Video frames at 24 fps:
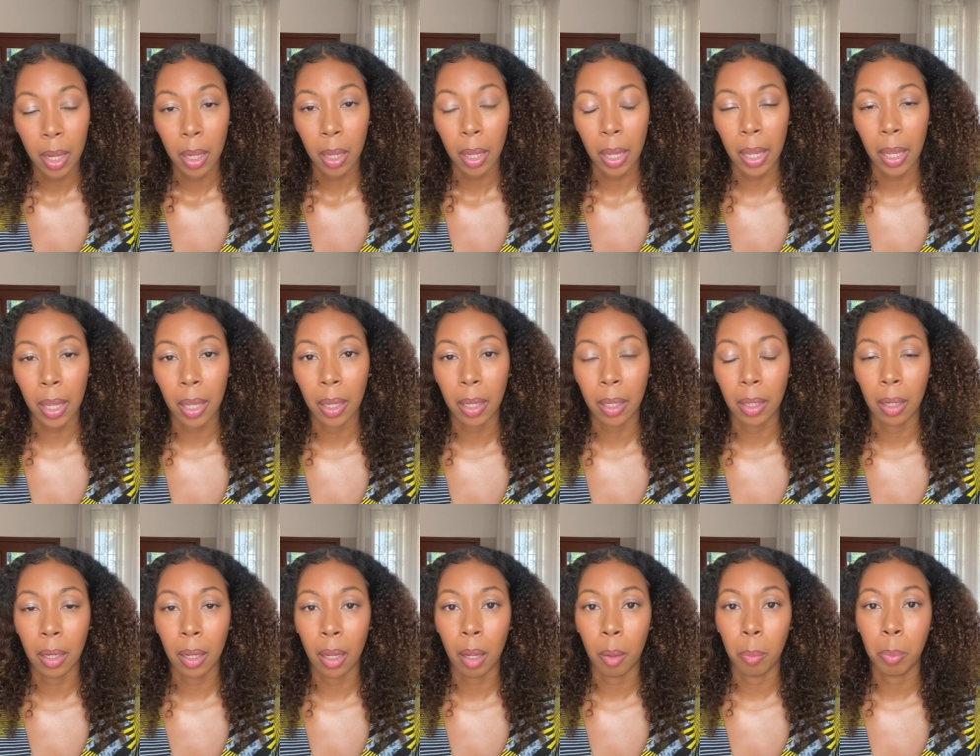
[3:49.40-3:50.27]

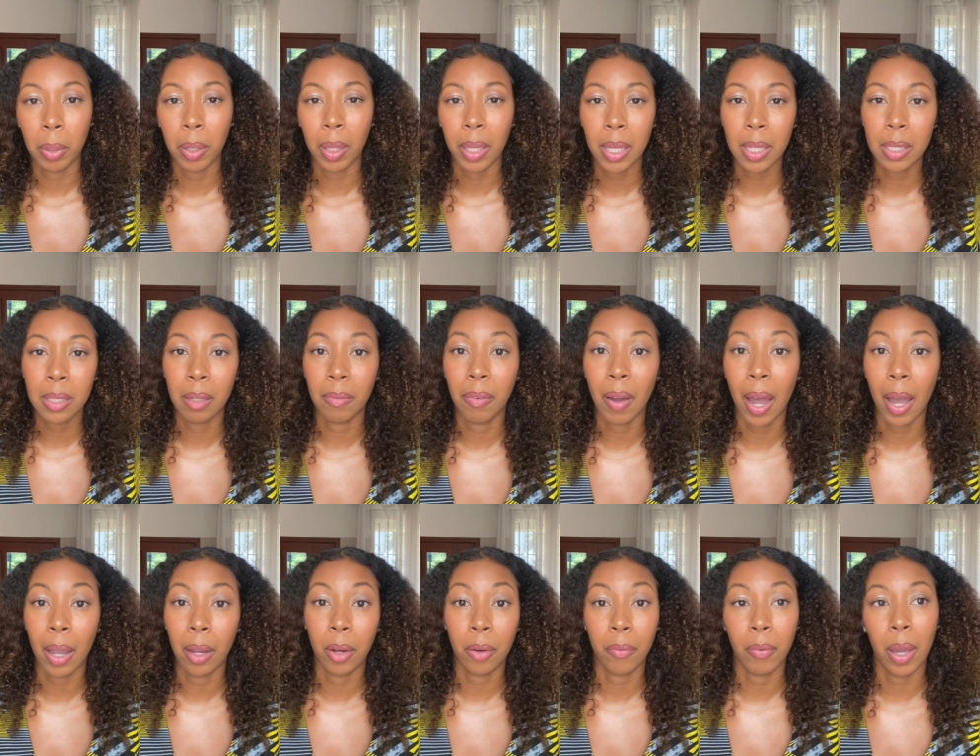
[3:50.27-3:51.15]
in a place of
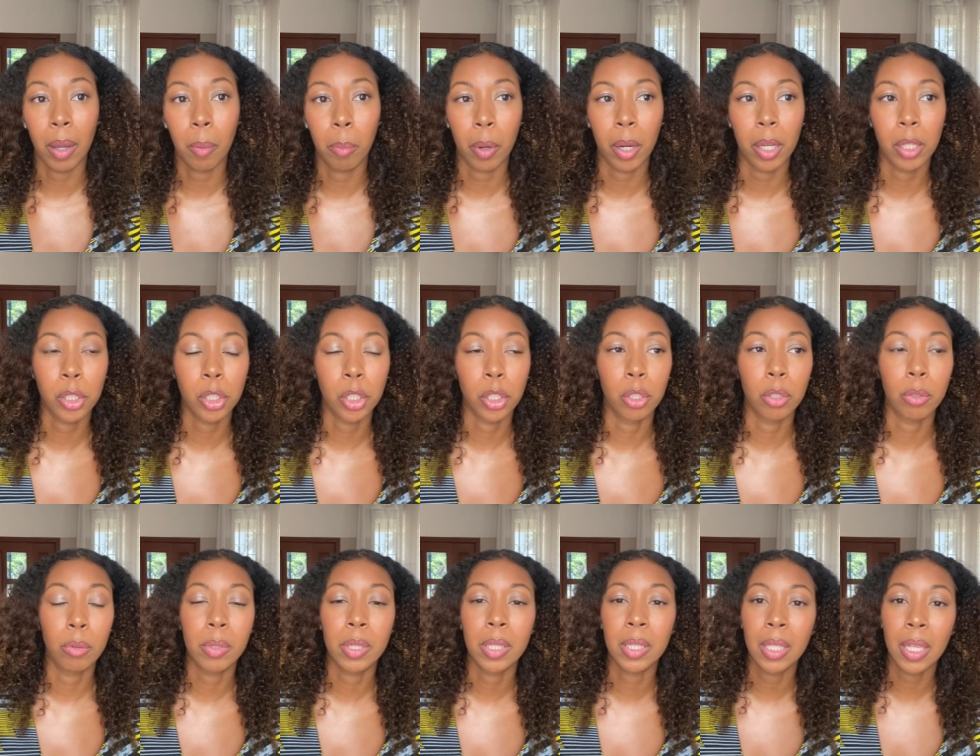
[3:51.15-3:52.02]
higher vibration,
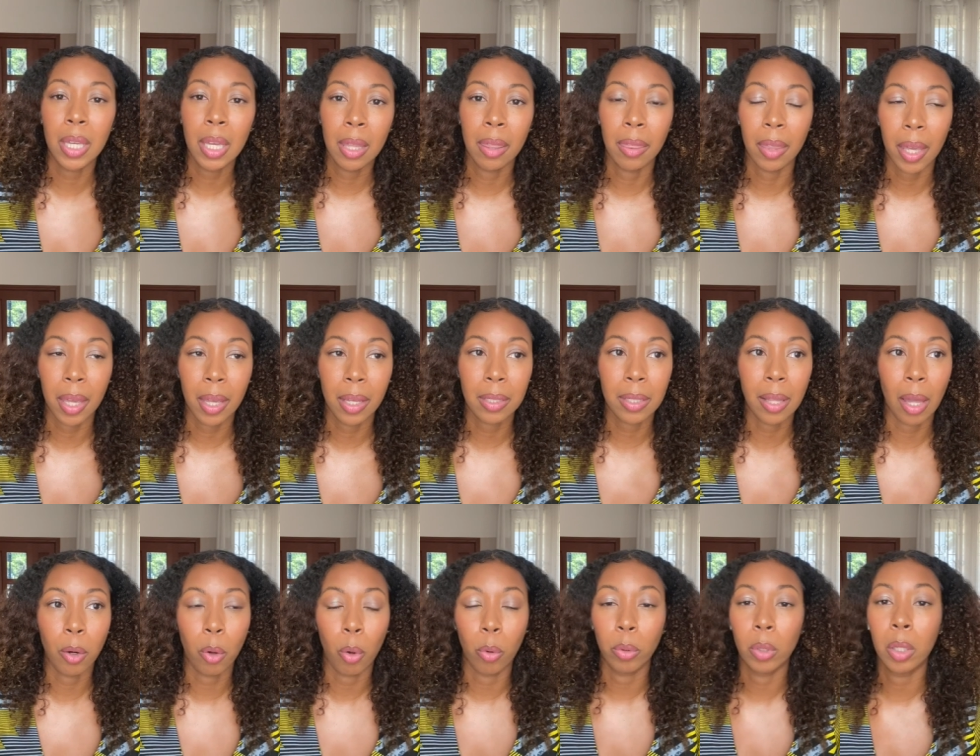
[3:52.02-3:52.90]
you see things
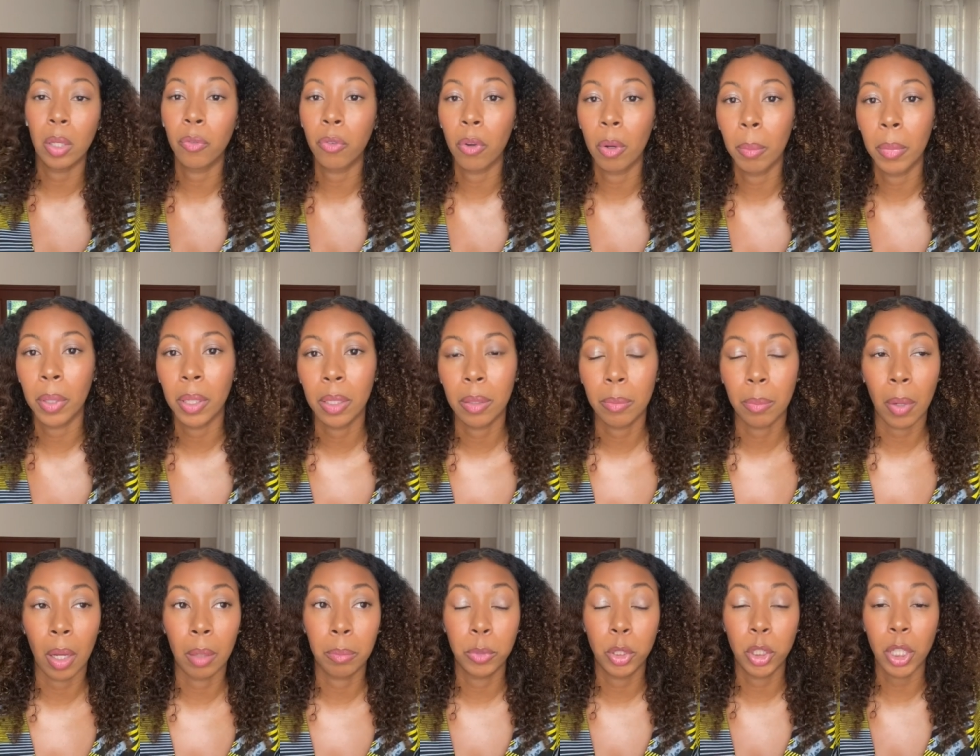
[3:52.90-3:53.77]
not only from an
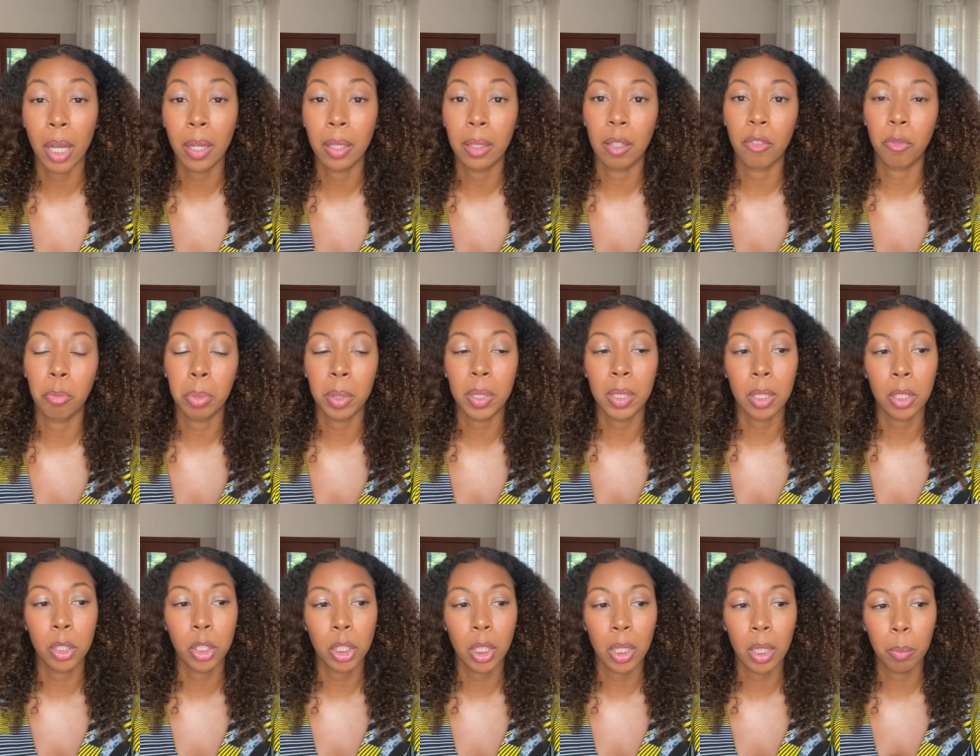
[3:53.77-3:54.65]
objective
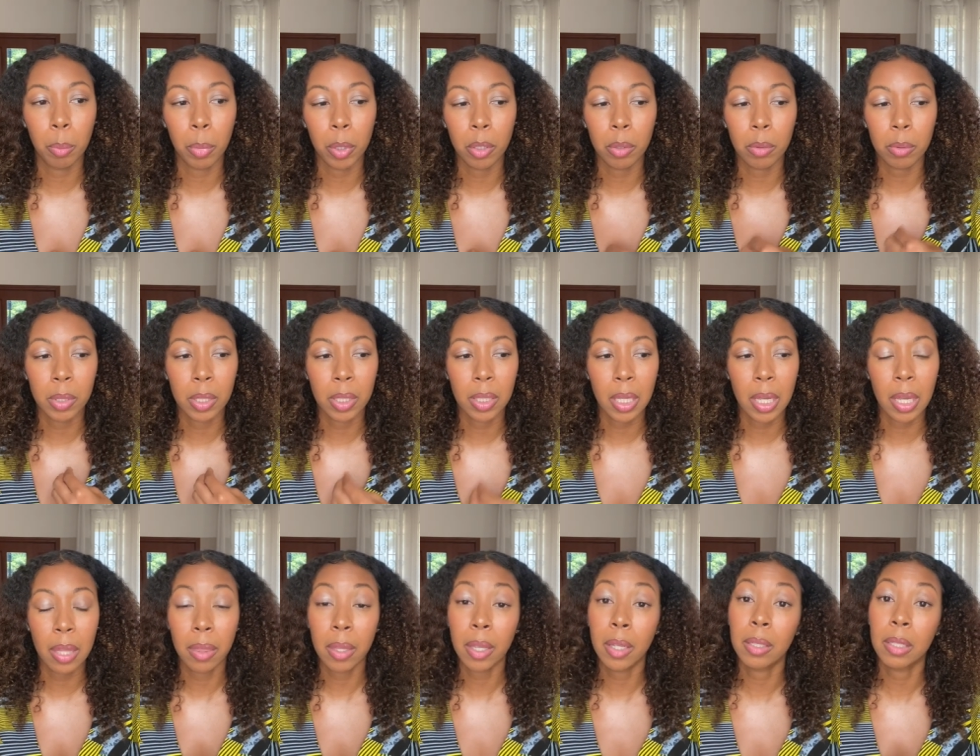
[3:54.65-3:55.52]
position, but you see
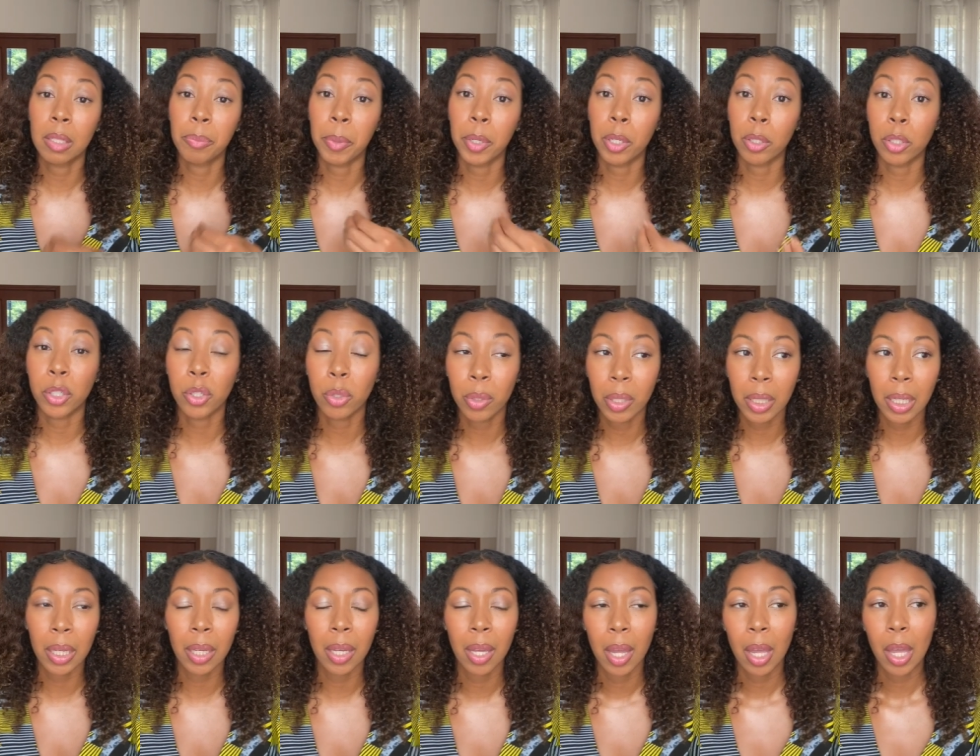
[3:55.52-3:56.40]
things
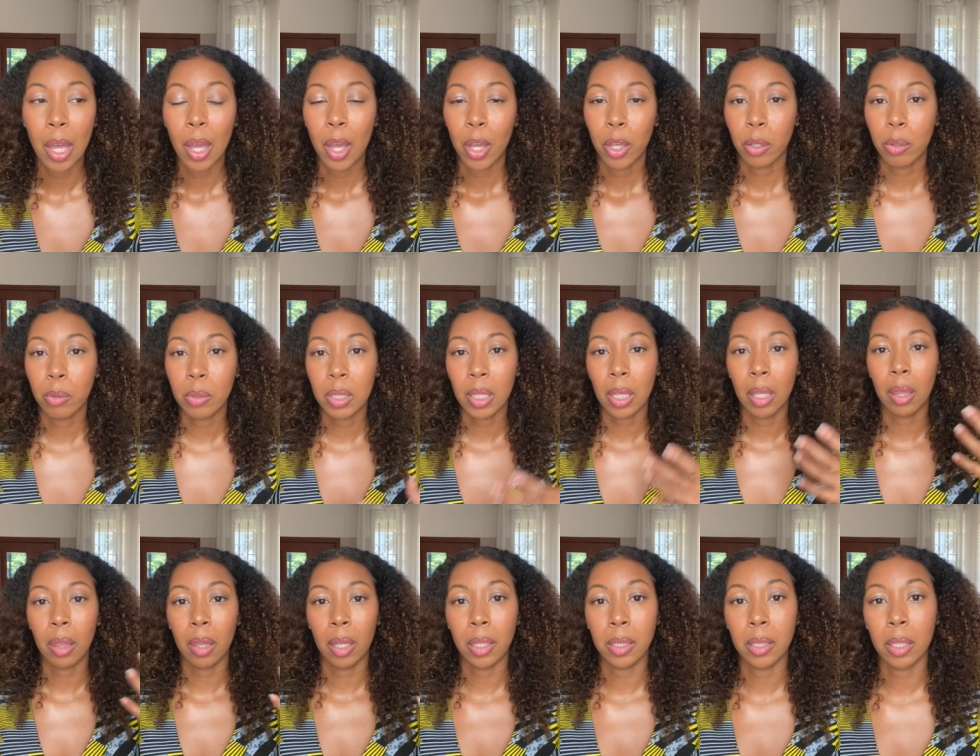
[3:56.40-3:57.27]
spiritually, you see
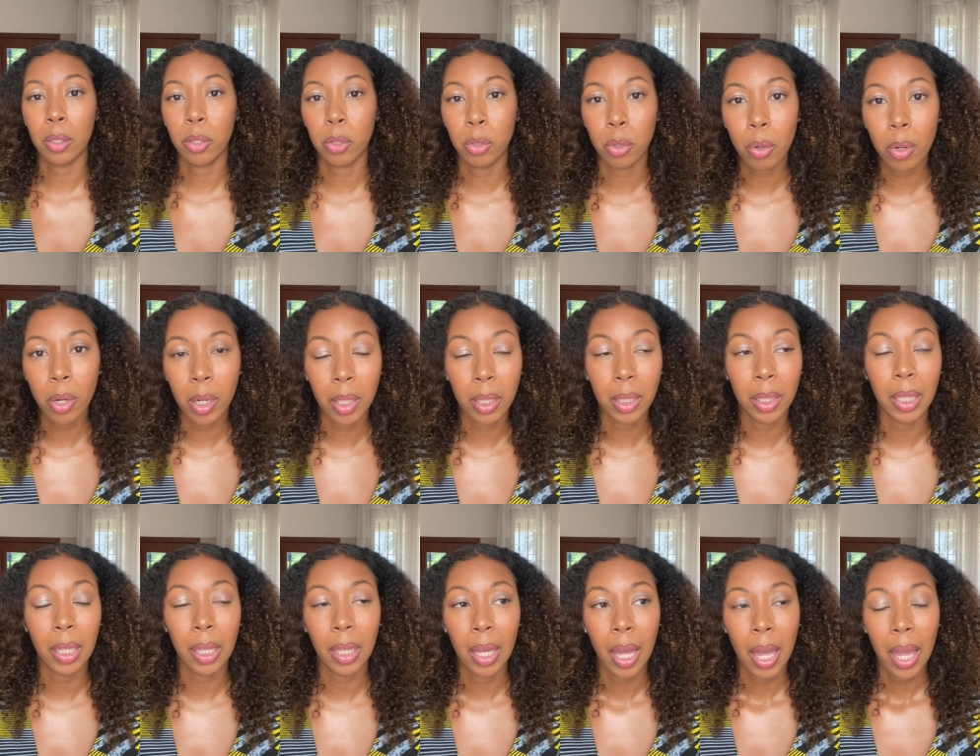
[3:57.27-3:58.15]
things
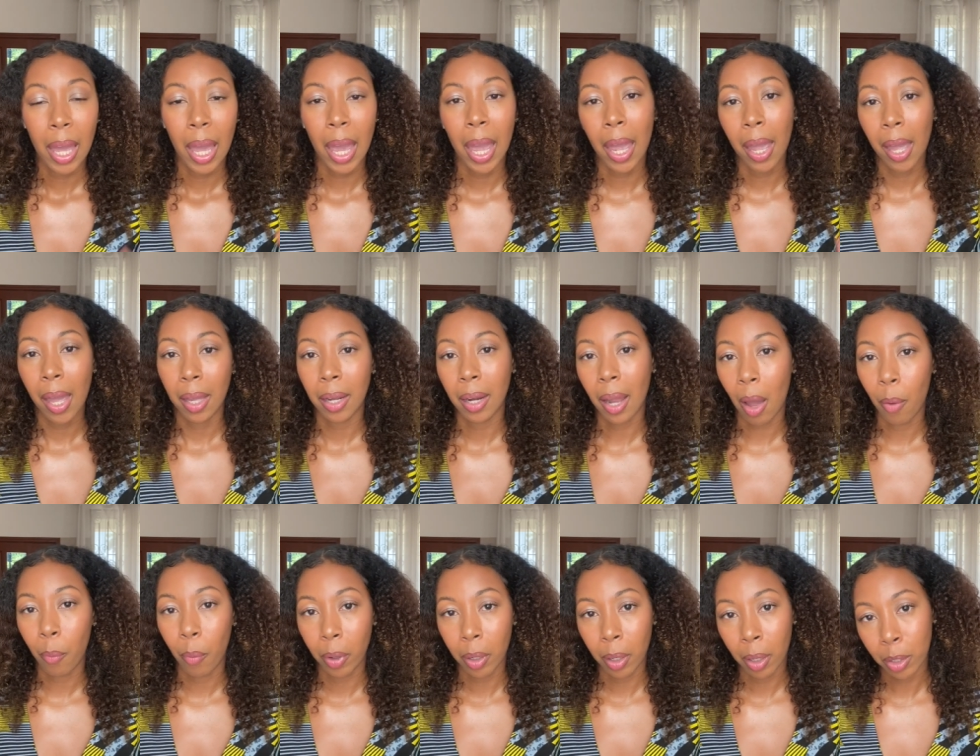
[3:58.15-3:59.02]
historically. And I
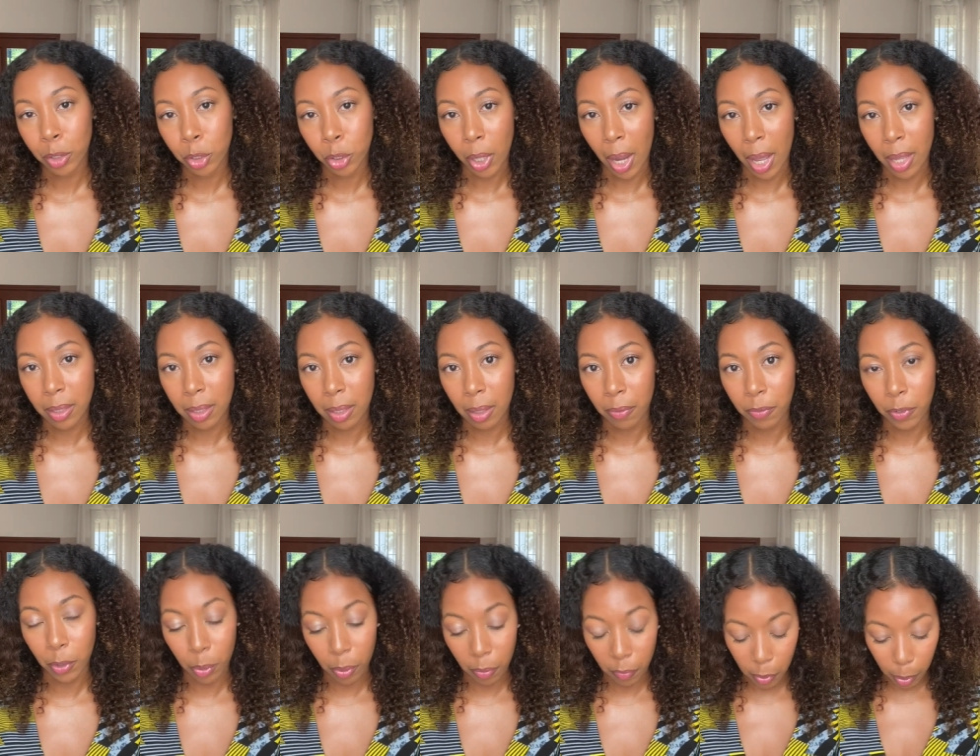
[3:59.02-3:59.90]
want to address a
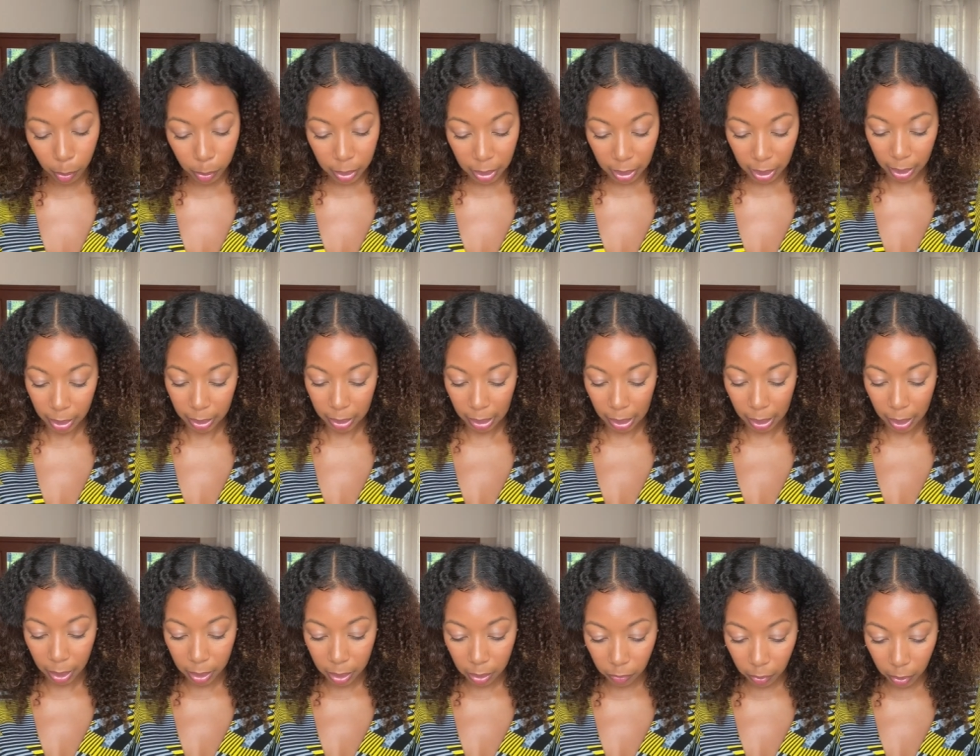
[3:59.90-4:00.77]
few of those things in
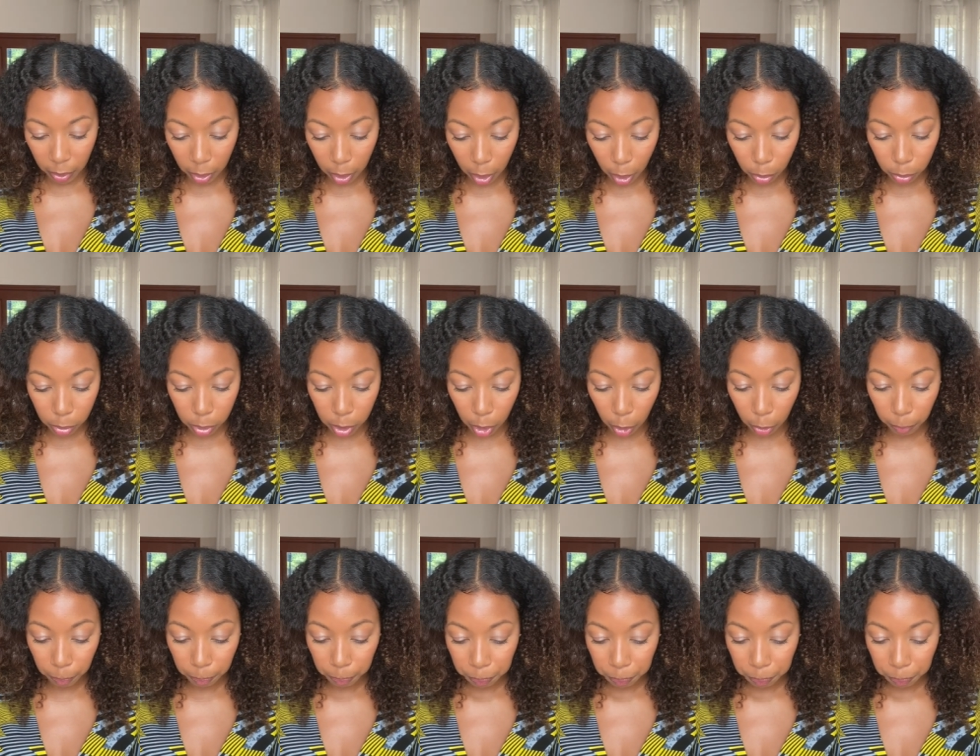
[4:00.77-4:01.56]
this video. So